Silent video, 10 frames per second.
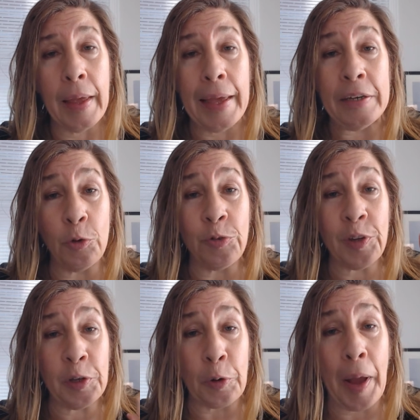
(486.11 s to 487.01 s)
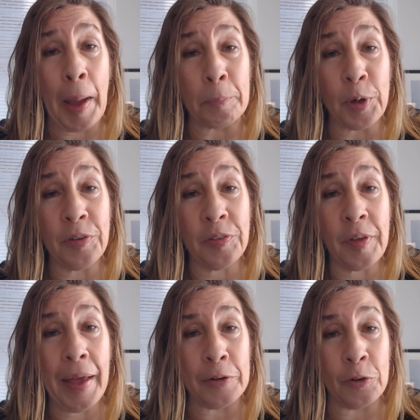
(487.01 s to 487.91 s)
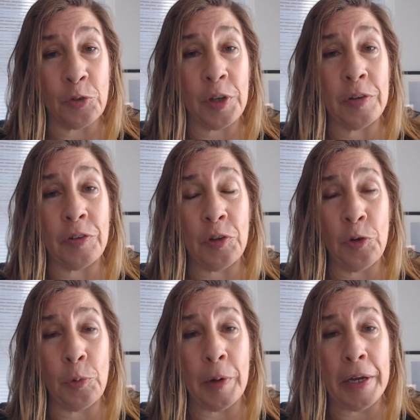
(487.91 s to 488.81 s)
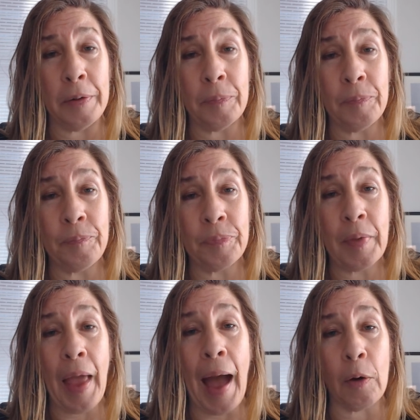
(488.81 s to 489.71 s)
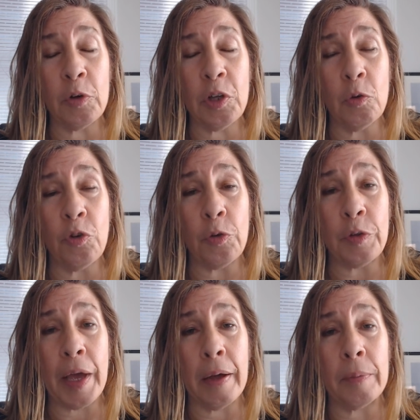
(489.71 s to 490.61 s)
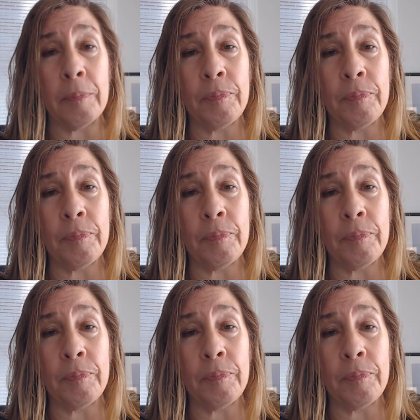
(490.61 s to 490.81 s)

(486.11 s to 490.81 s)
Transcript: and using your Empress energy to do it. How do you do that?